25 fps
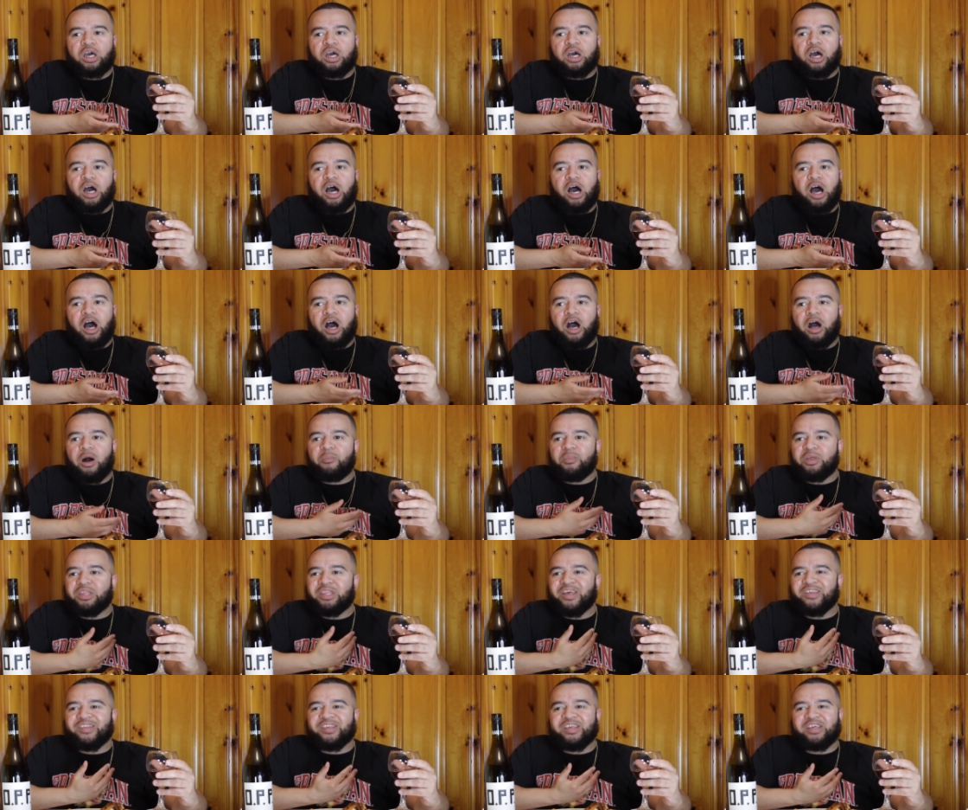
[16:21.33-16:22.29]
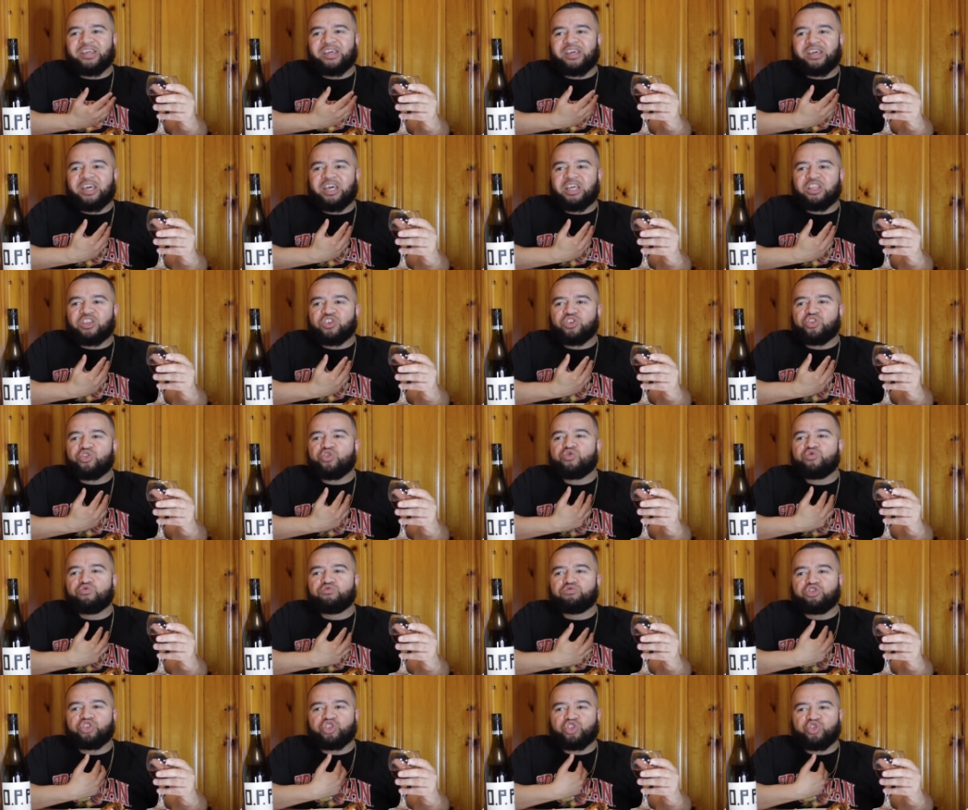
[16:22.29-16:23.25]
It doesn't get
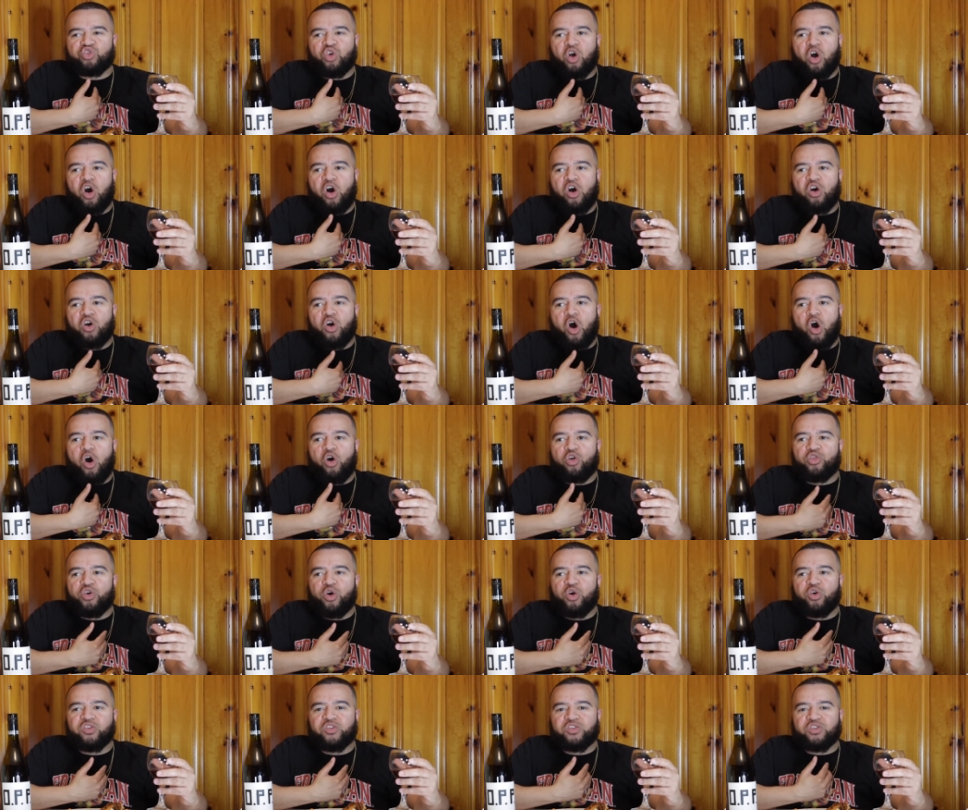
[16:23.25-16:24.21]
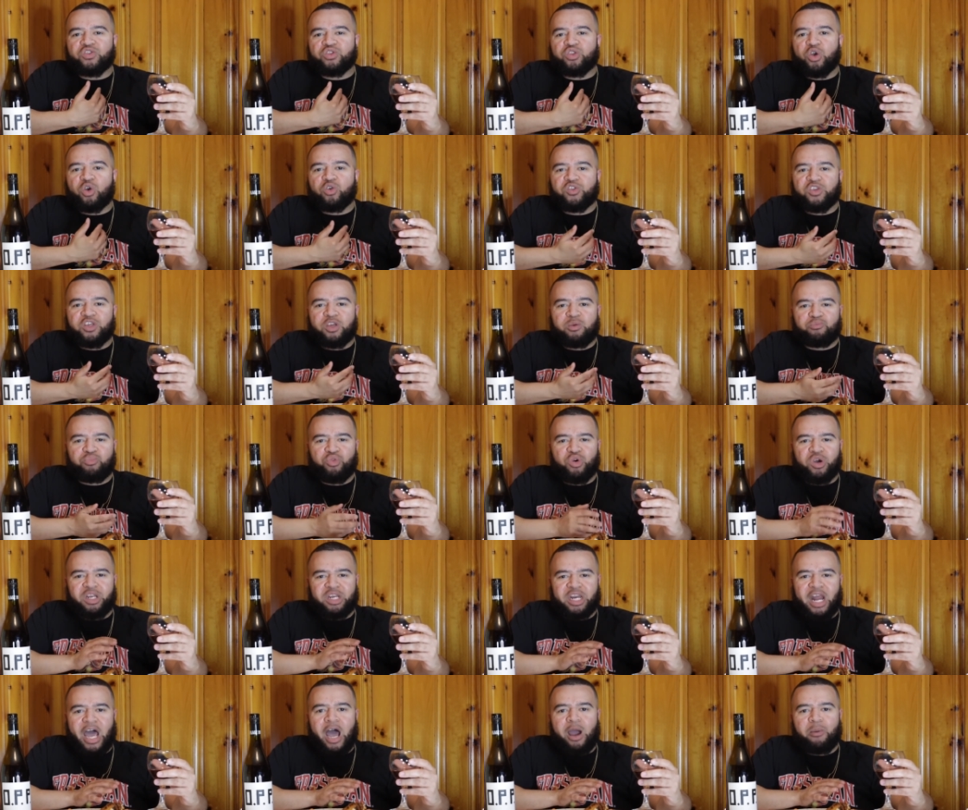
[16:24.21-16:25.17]
too strong, although it's
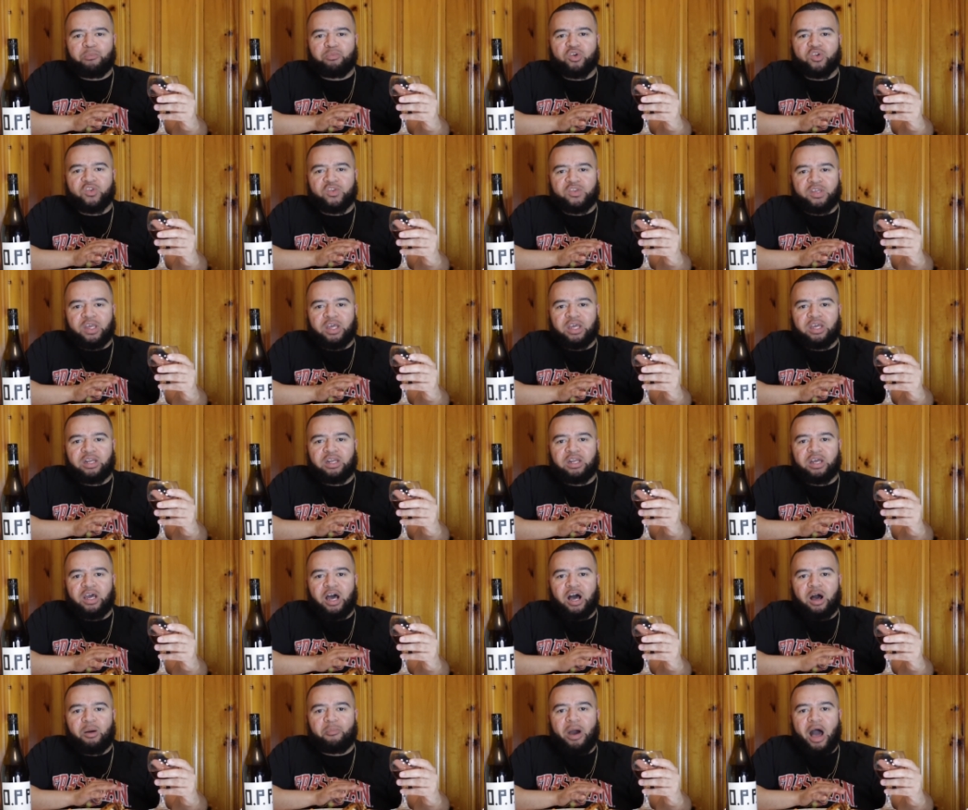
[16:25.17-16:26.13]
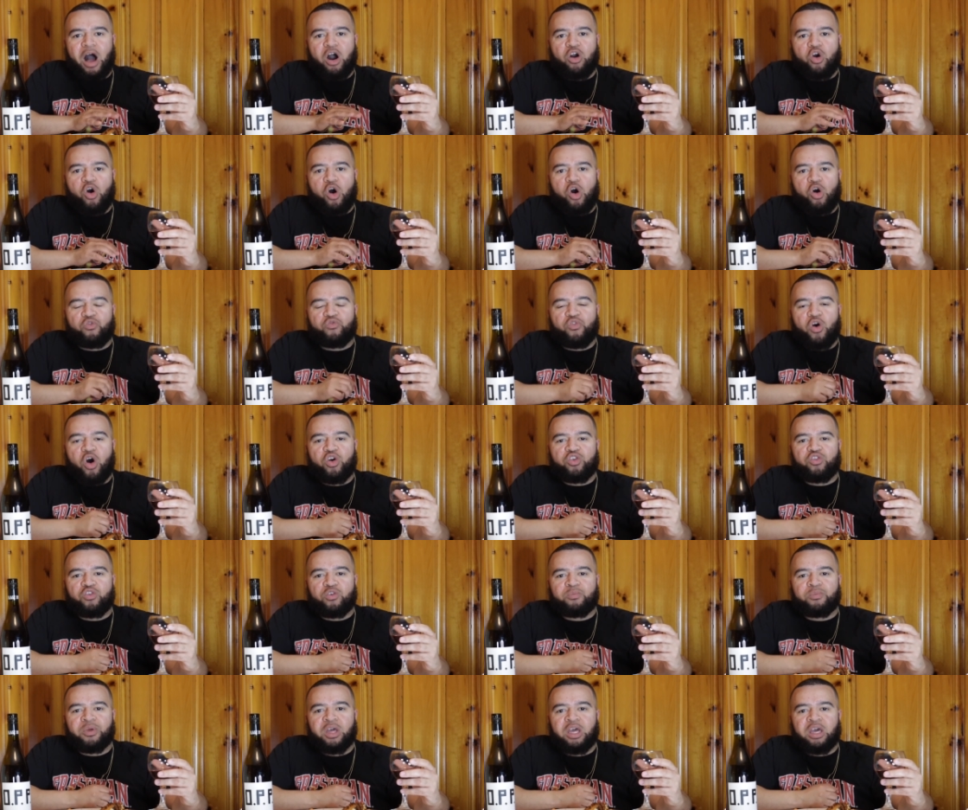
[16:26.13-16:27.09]
13.9% alcohol
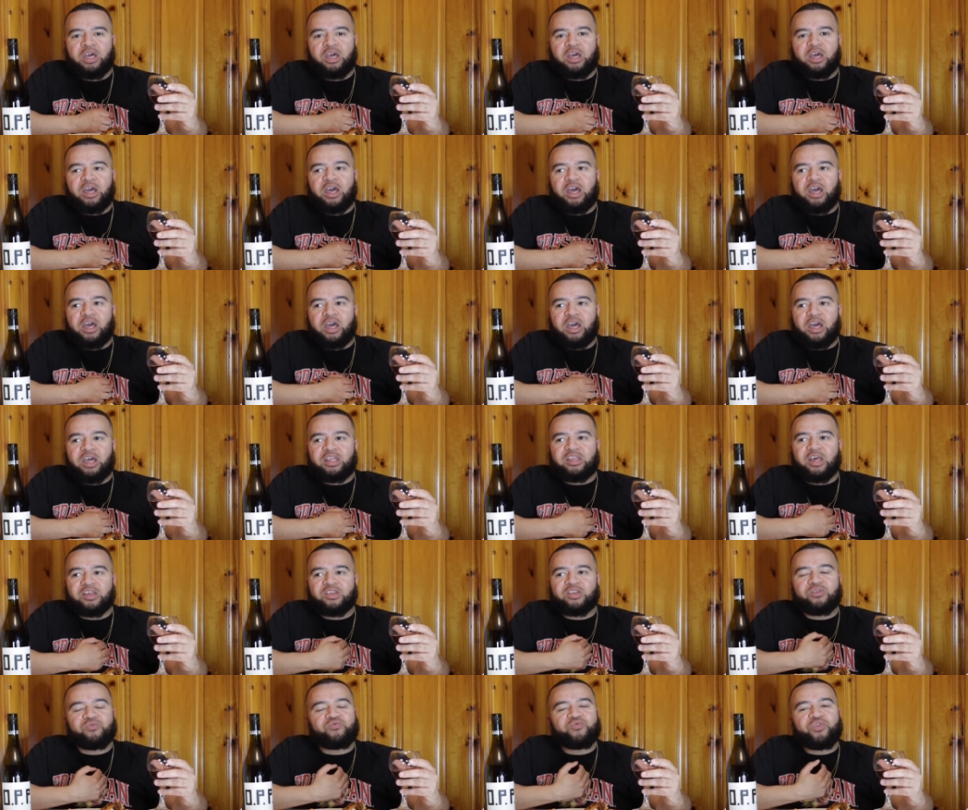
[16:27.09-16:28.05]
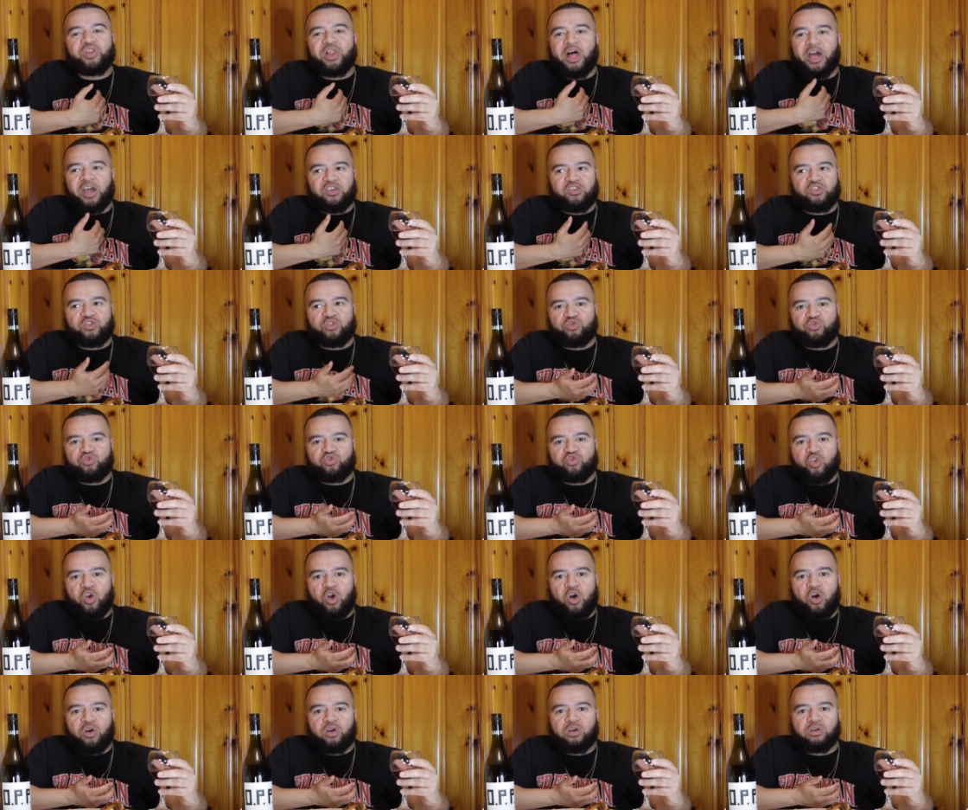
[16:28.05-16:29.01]
volume. It doesn't feel like it's too
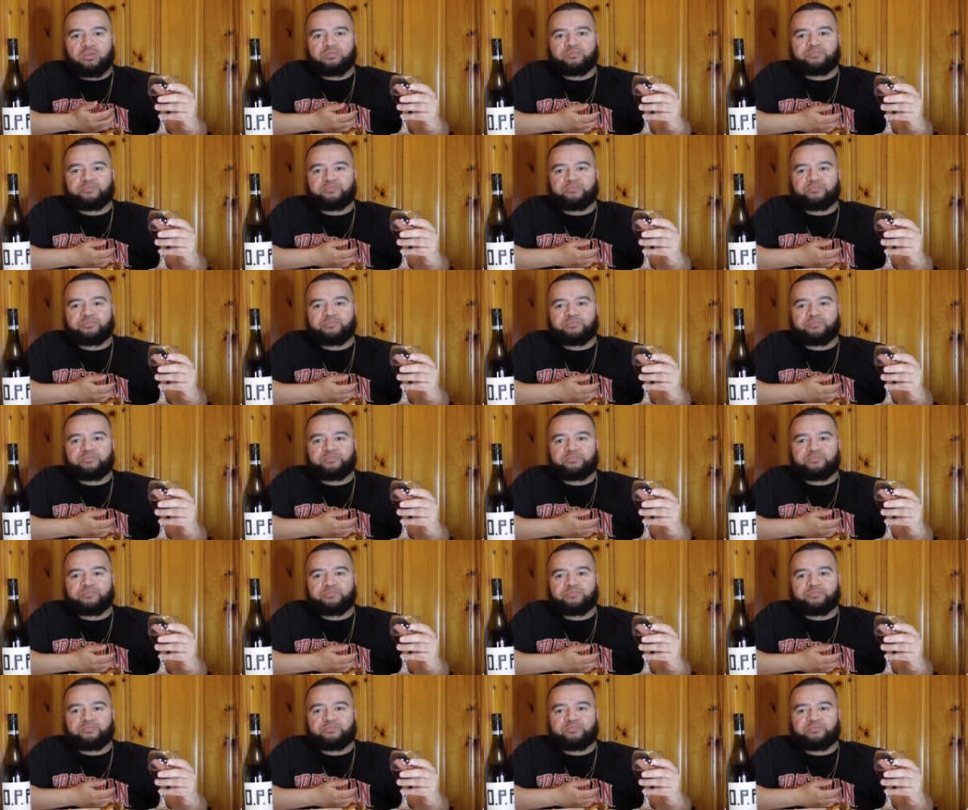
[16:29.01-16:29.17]
strong.